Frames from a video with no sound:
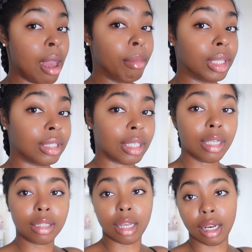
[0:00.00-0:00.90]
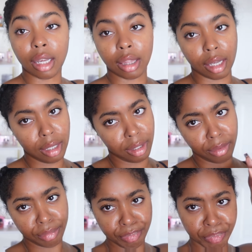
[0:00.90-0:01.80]
But the skin is eating, thank
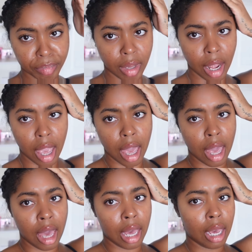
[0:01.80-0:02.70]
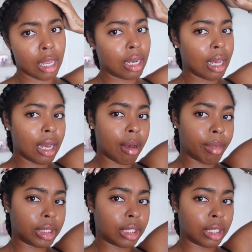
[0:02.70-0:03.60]
you. And yeah, I'm
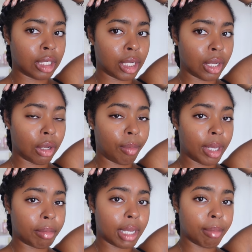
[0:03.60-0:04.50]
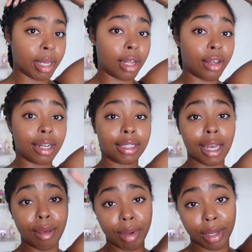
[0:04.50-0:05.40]
about to go pick me up another
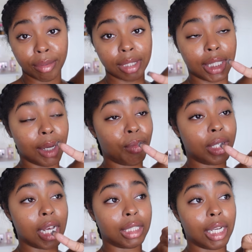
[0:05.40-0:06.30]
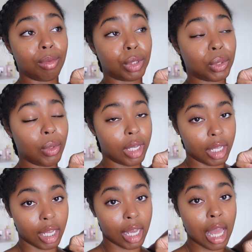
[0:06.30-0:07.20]
acai bowl because that one yesterday was too
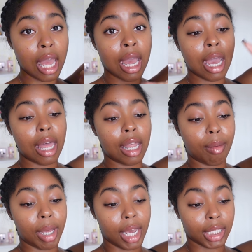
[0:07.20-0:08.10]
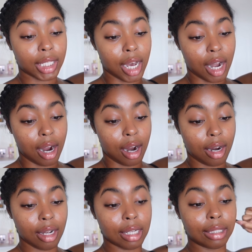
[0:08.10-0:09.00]
good. And then I'm gonna head to her.
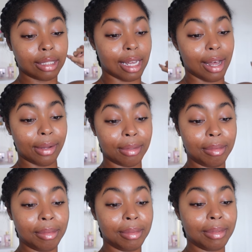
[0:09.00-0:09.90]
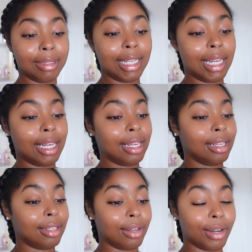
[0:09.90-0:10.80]
So,
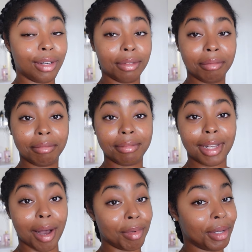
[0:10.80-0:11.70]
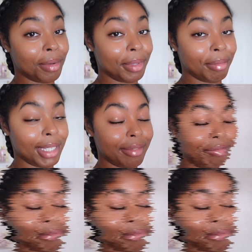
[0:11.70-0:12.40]
girl, come along with me.